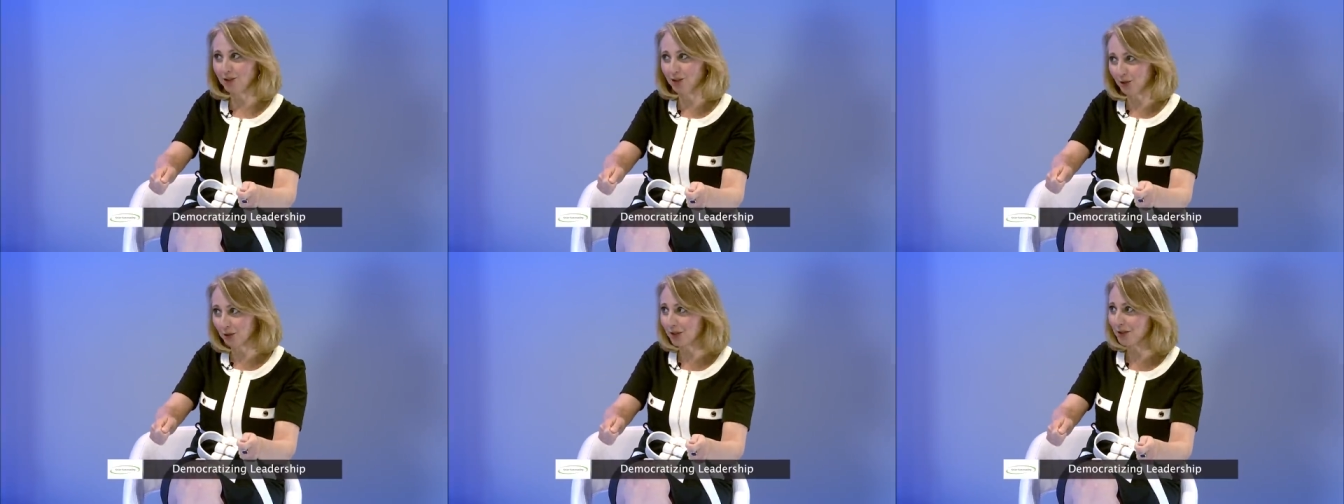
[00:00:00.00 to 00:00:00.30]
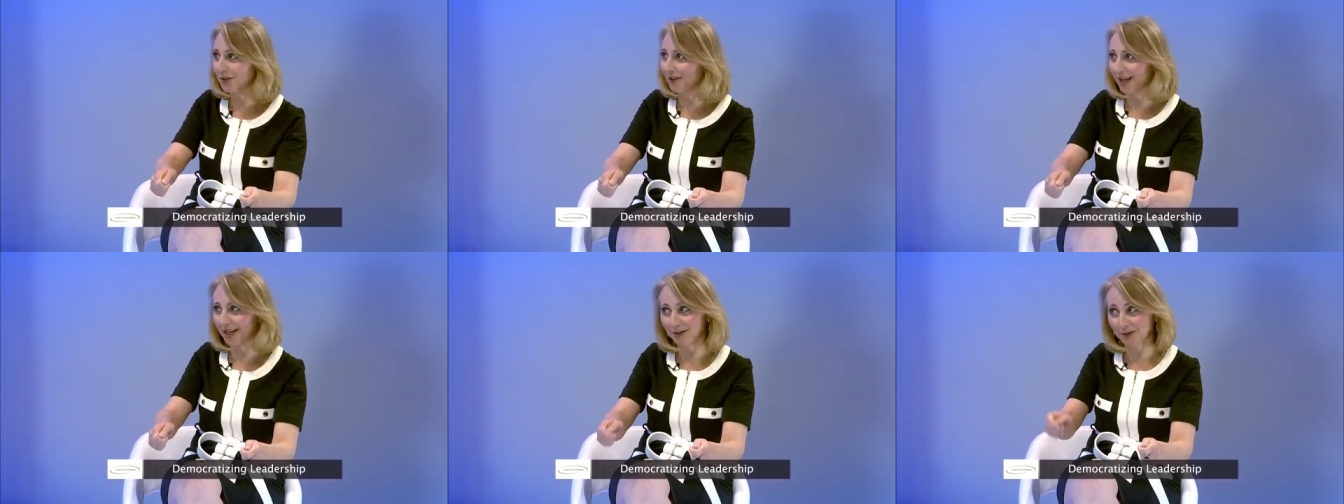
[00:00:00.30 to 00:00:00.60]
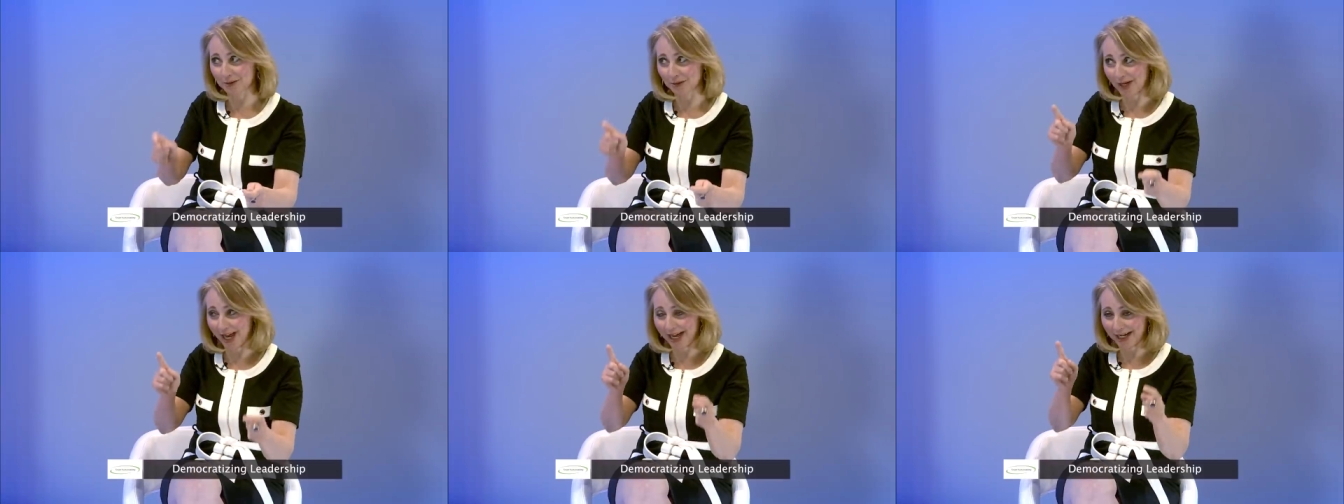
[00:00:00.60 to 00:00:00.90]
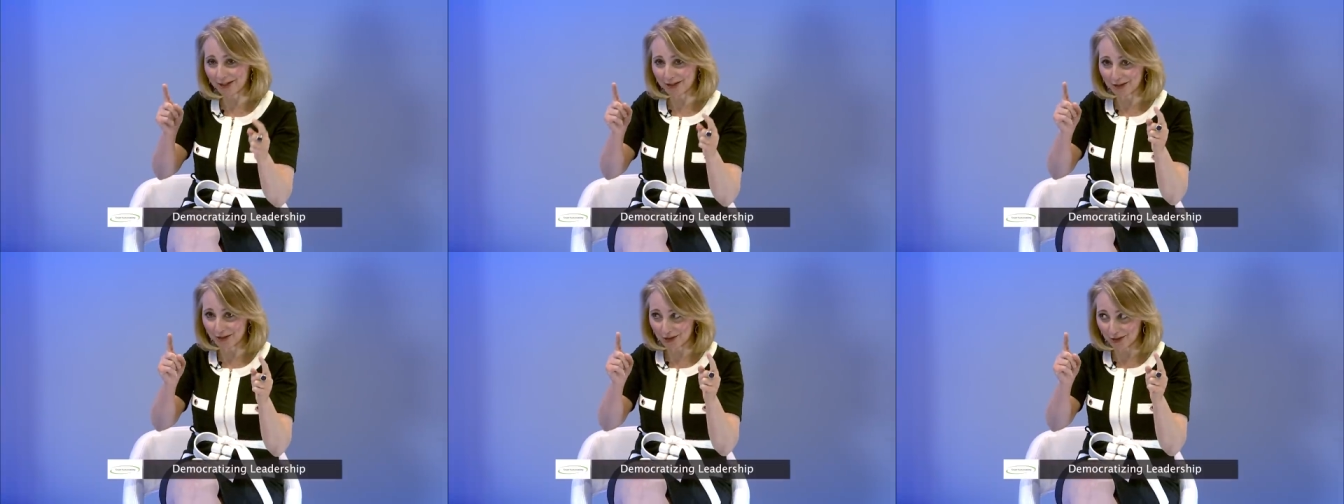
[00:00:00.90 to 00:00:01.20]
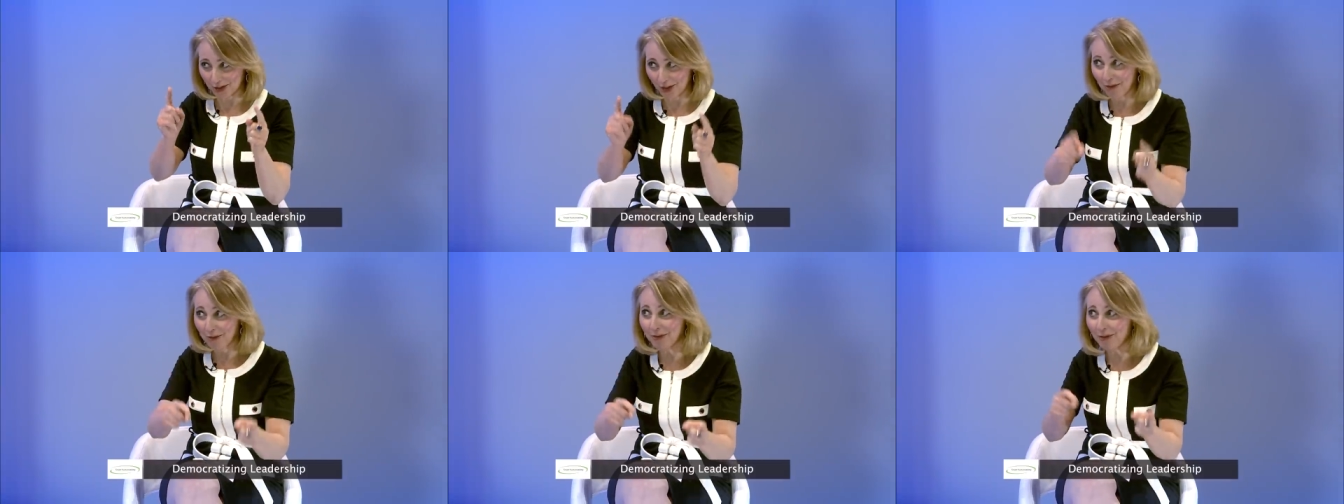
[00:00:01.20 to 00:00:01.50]
sure that you actually
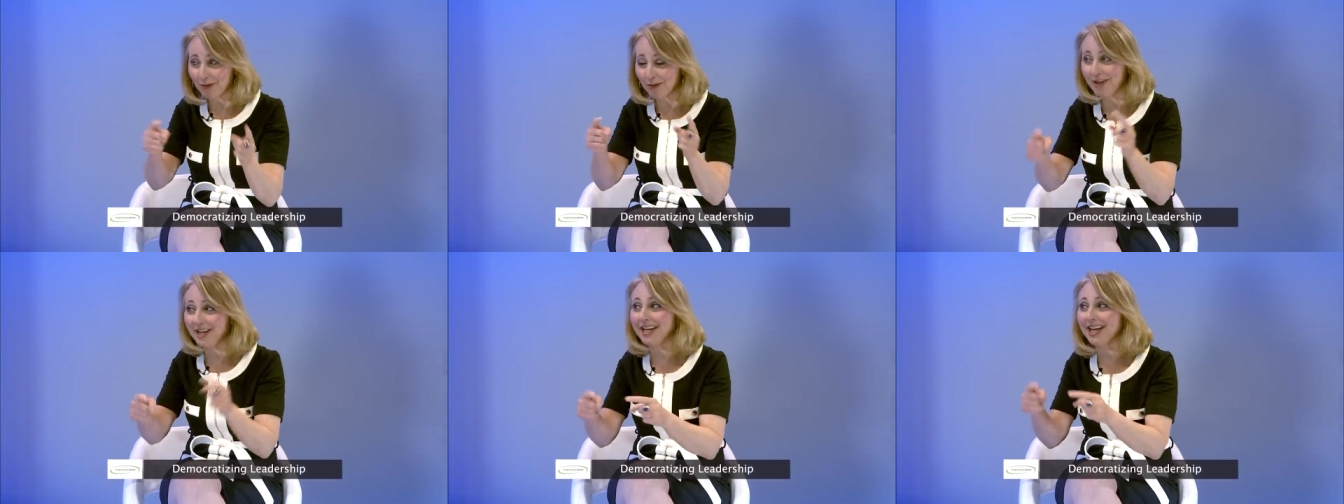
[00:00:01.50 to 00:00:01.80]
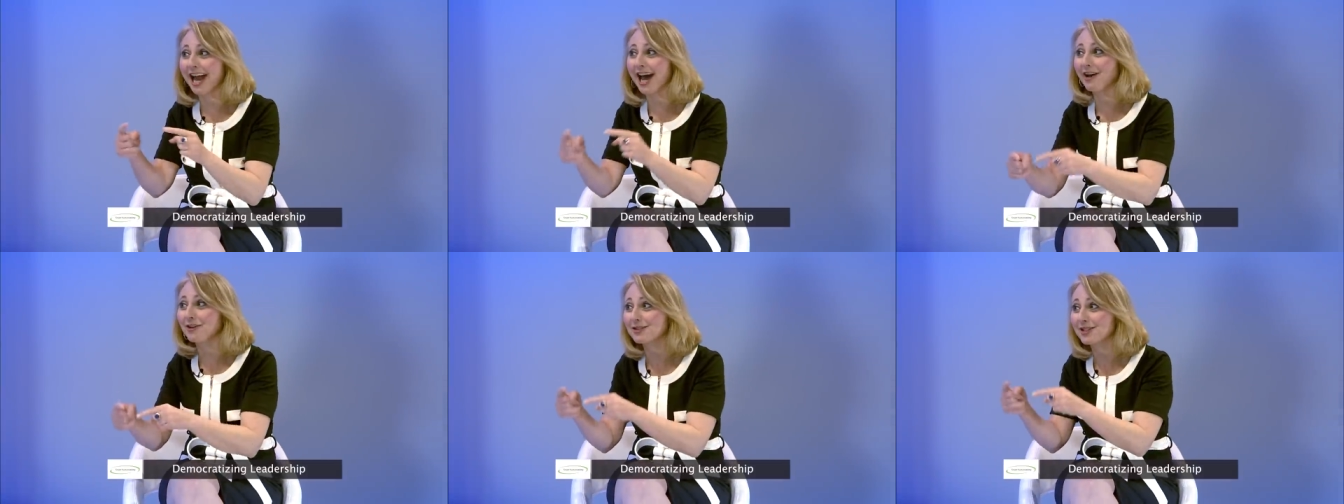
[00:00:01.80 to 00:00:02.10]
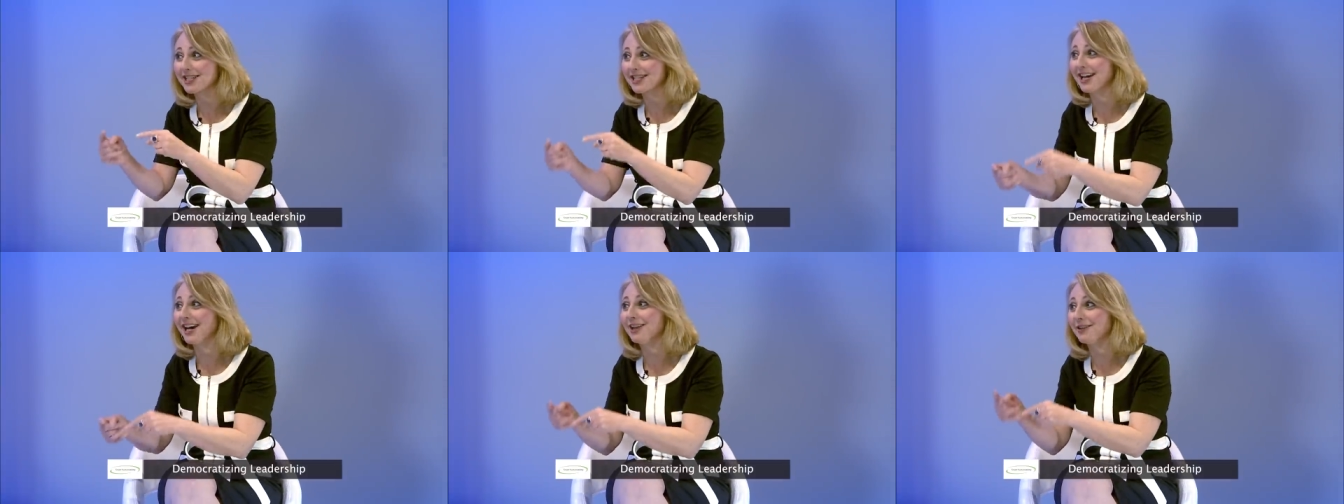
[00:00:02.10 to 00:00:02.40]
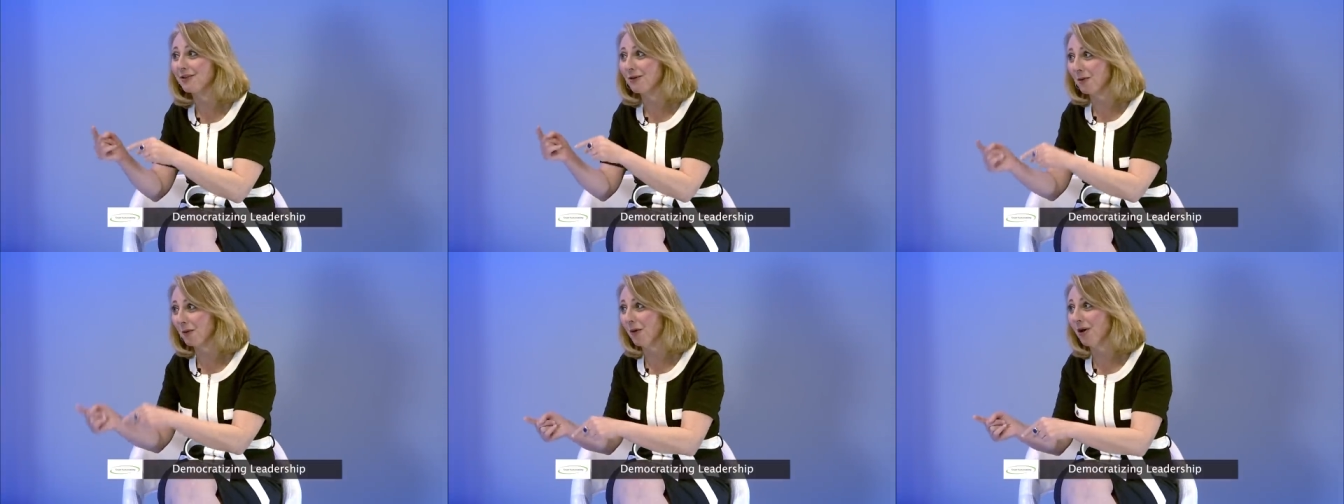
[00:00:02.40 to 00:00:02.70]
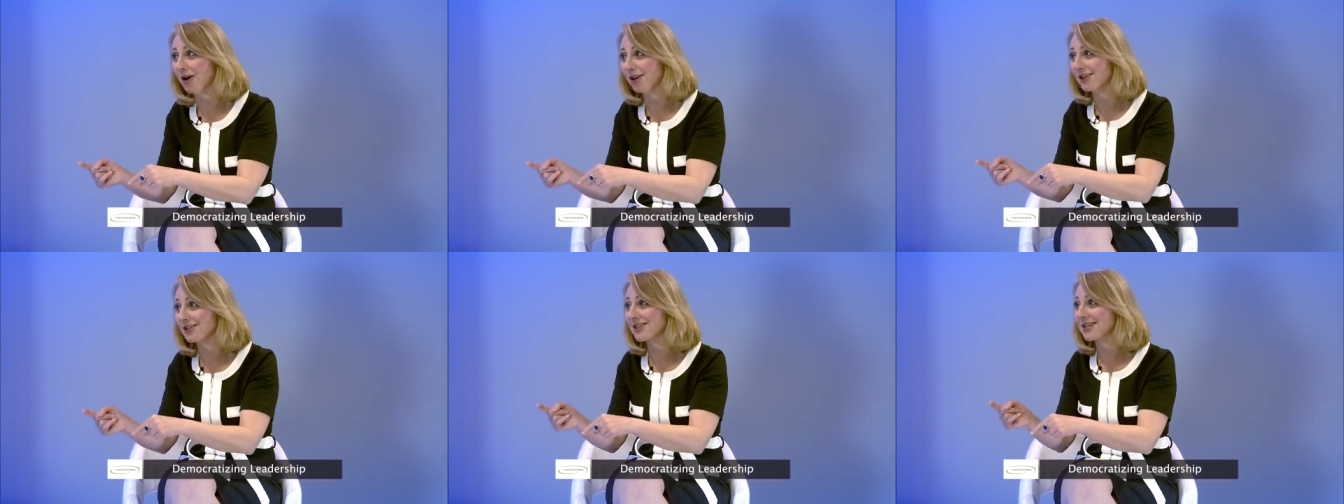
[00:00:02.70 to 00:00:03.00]
don't mm. think outside the
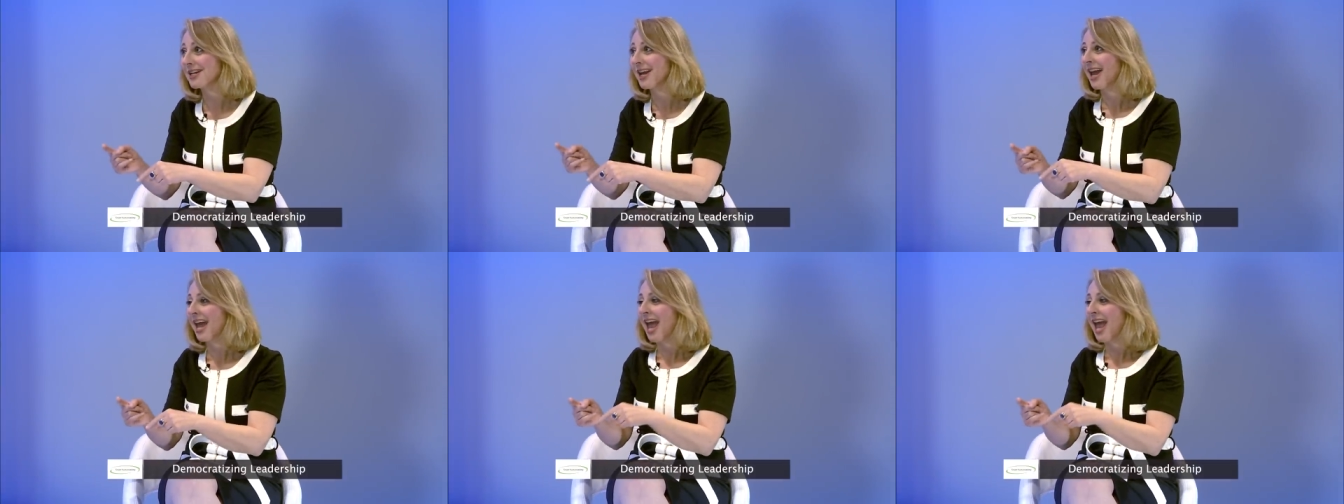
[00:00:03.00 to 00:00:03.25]
walls.